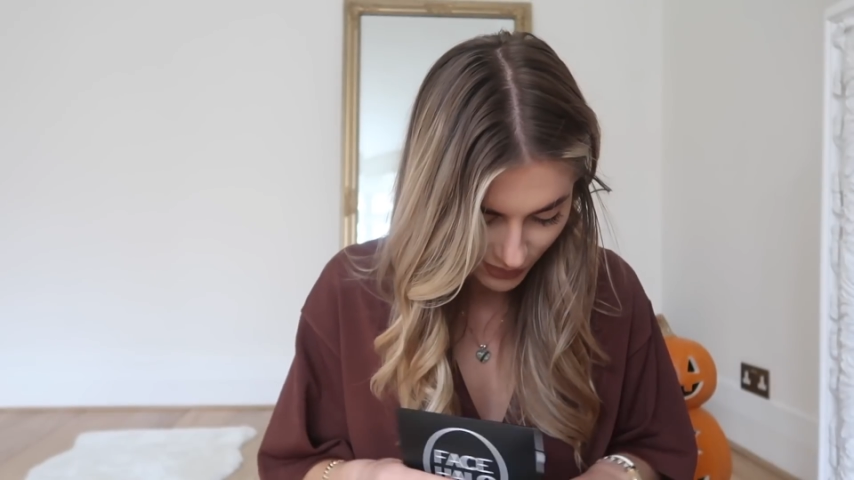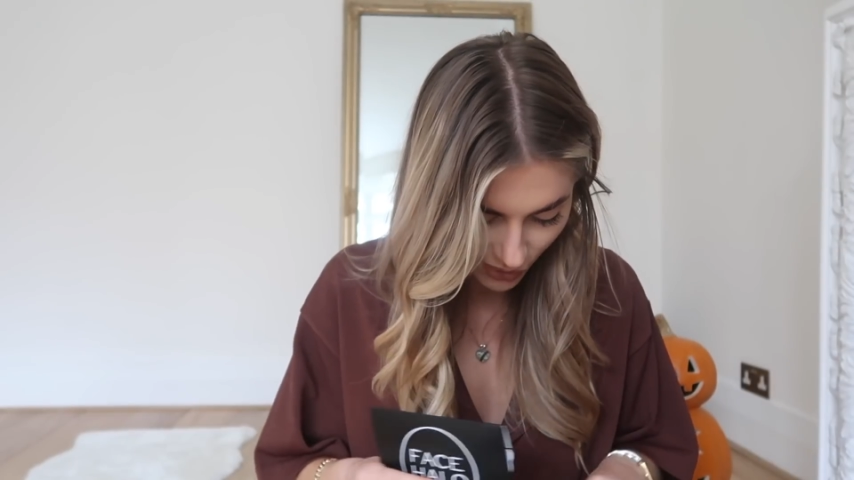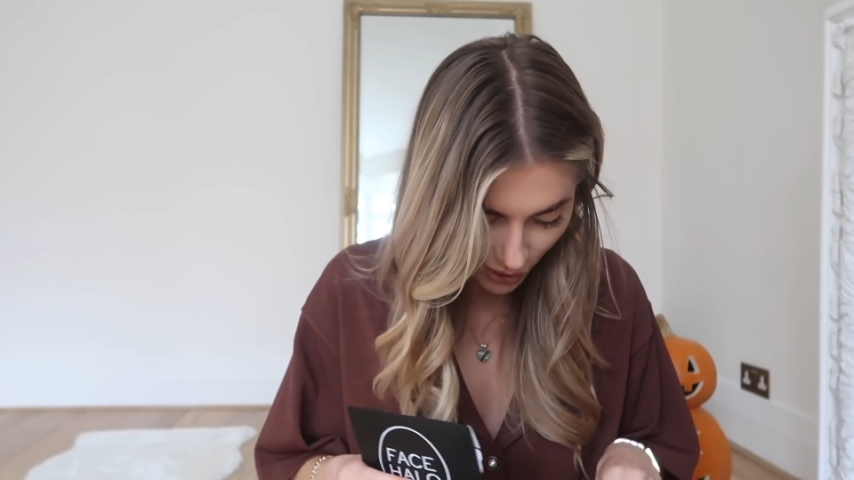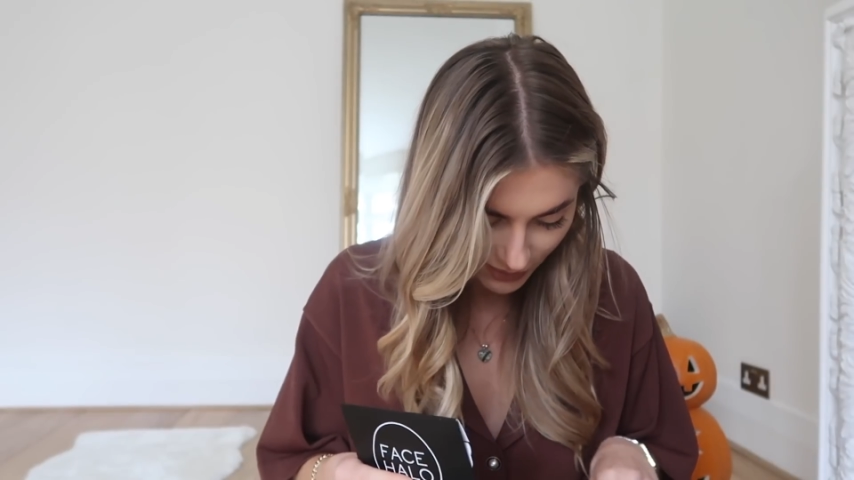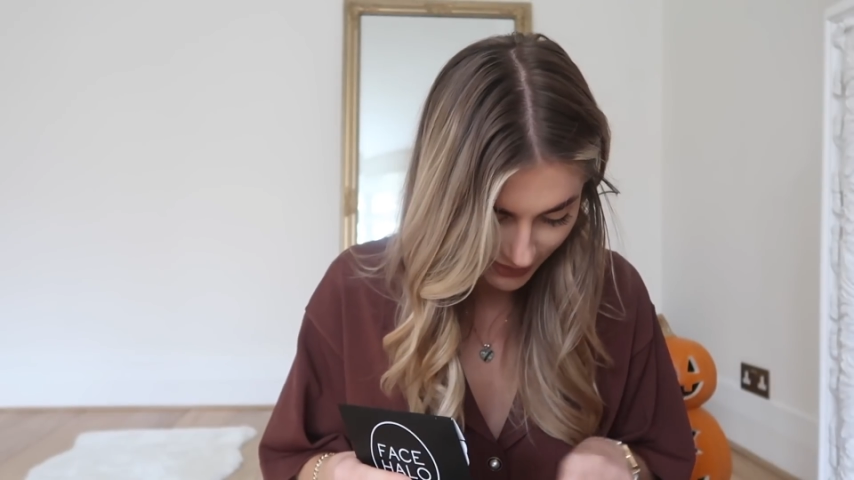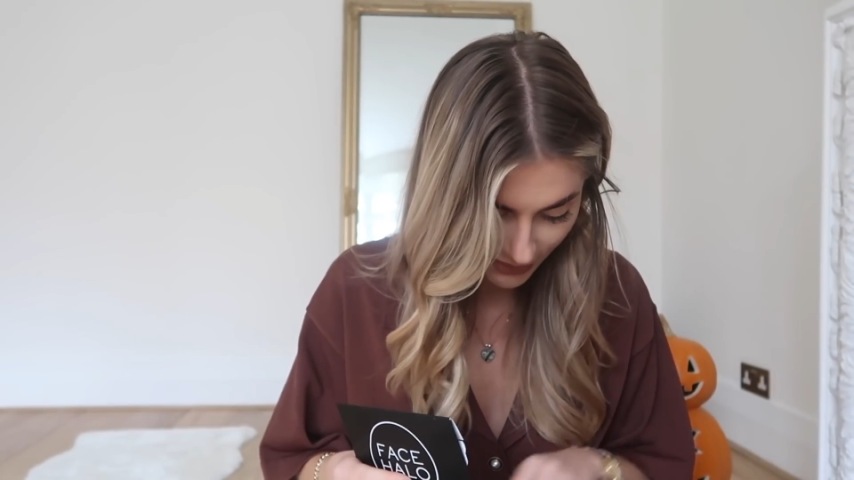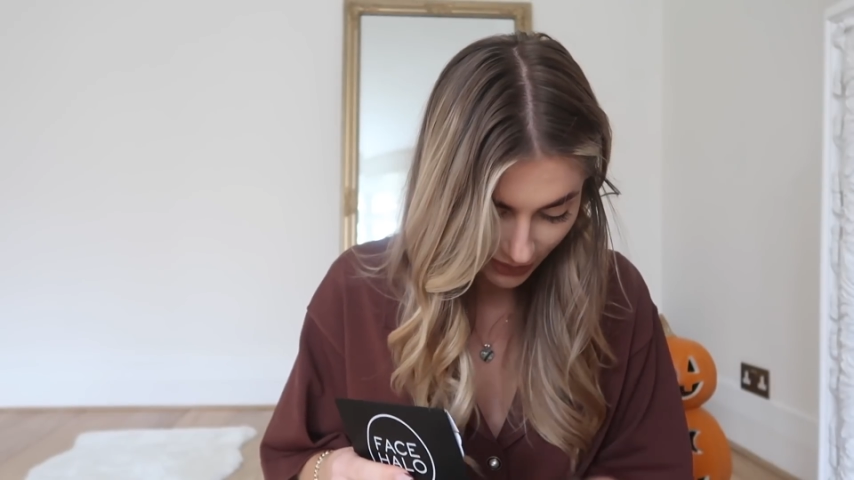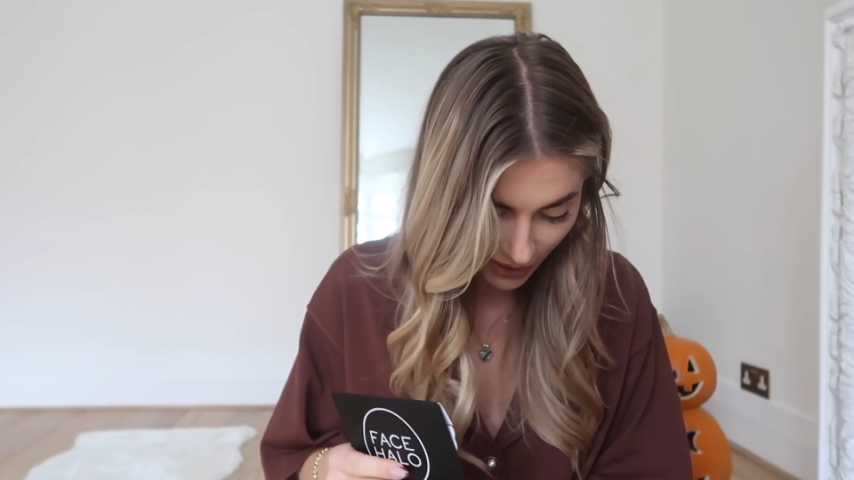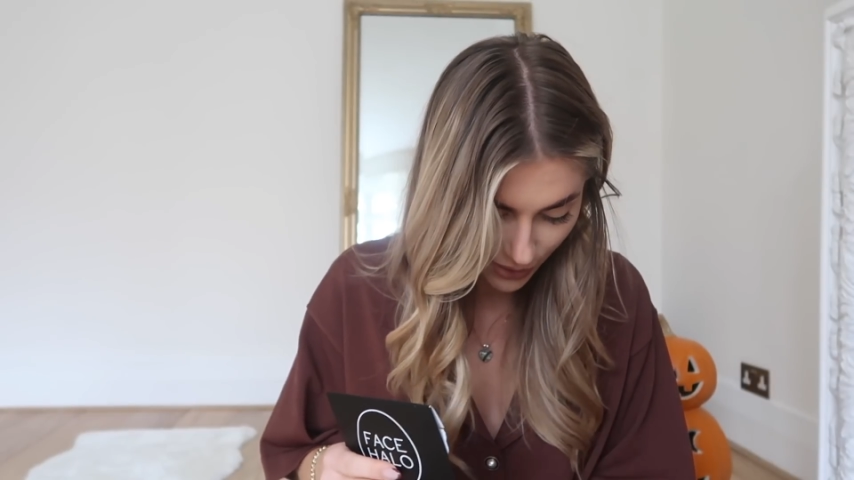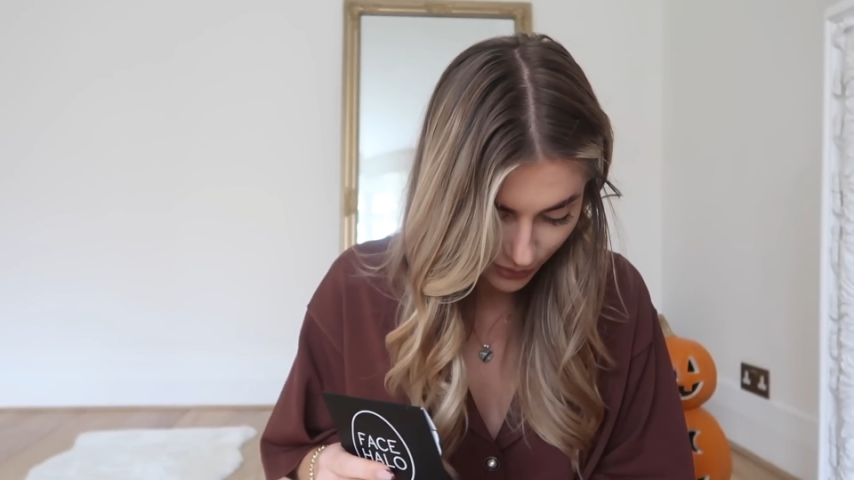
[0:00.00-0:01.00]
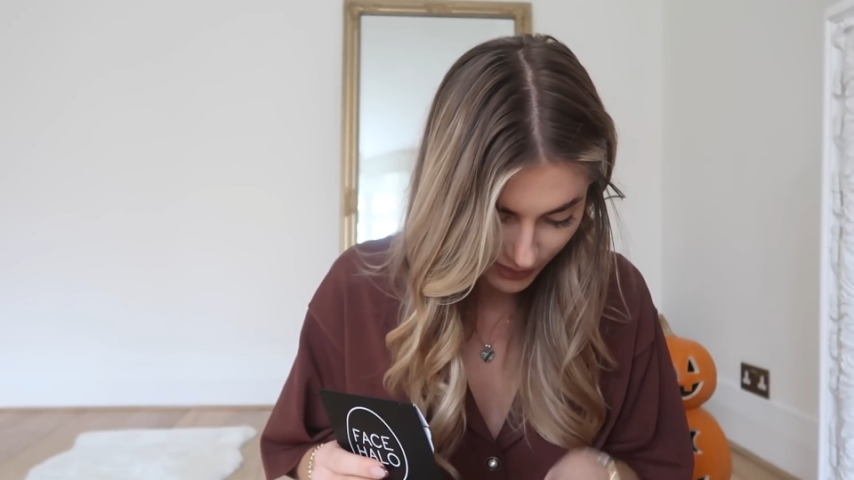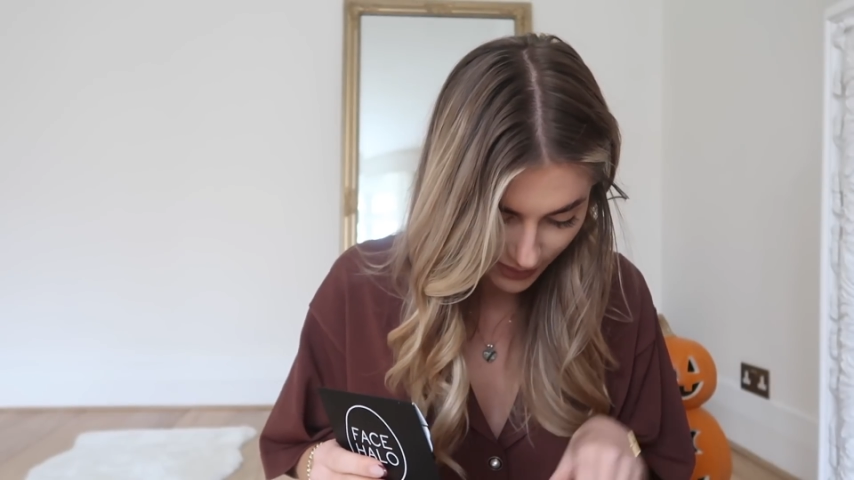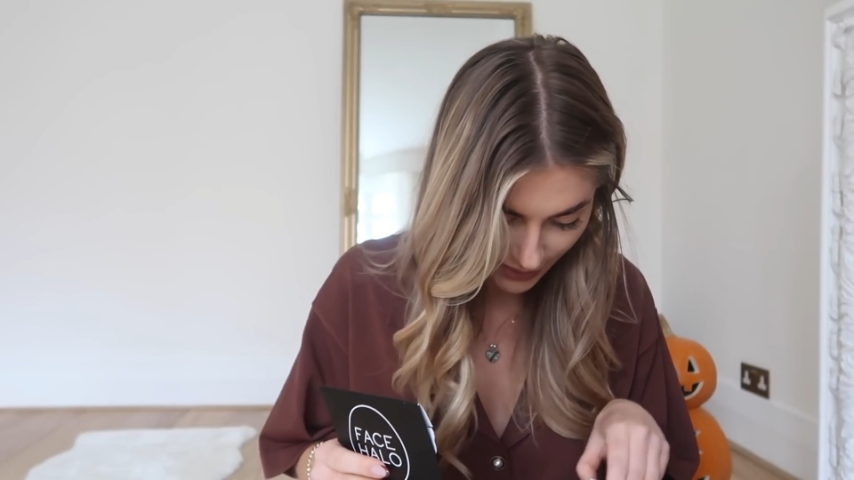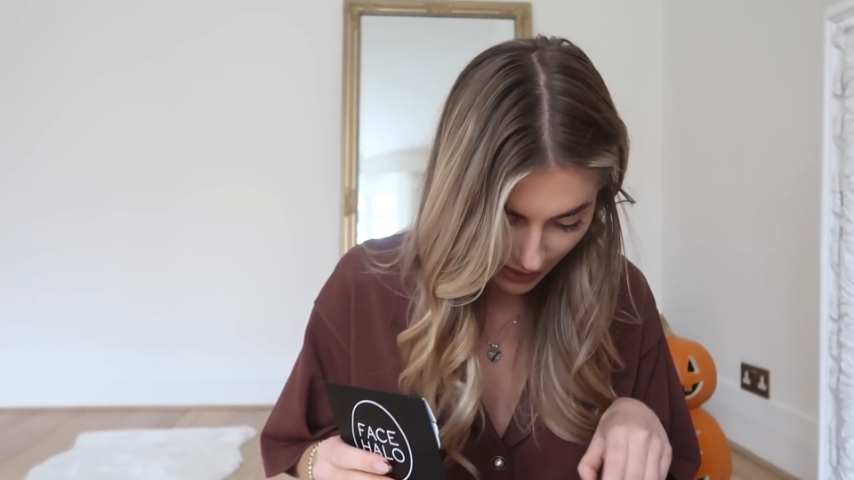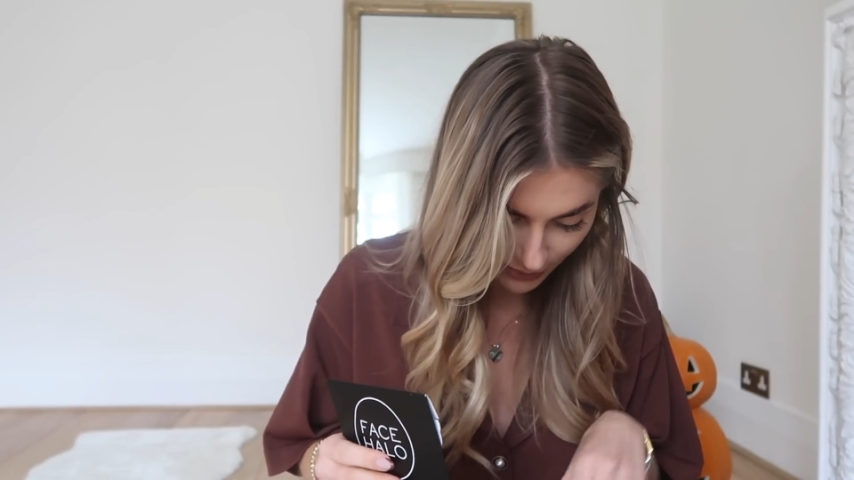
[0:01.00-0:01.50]
There's honestly loads
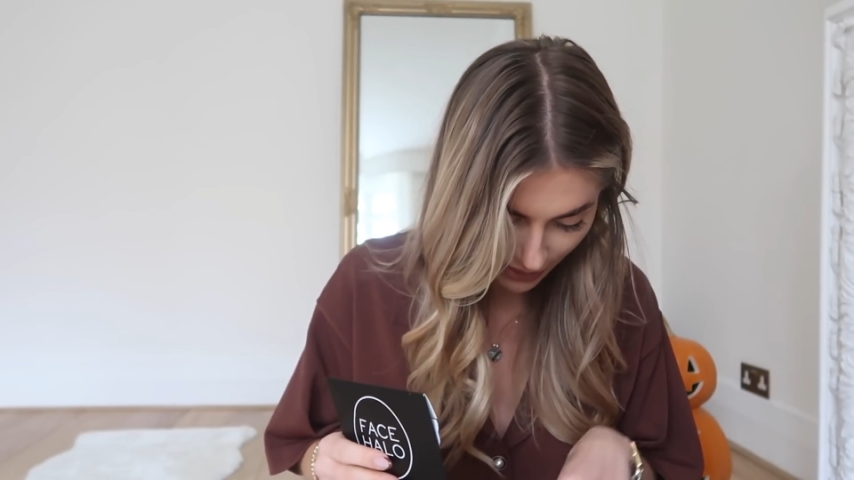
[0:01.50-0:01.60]
in there,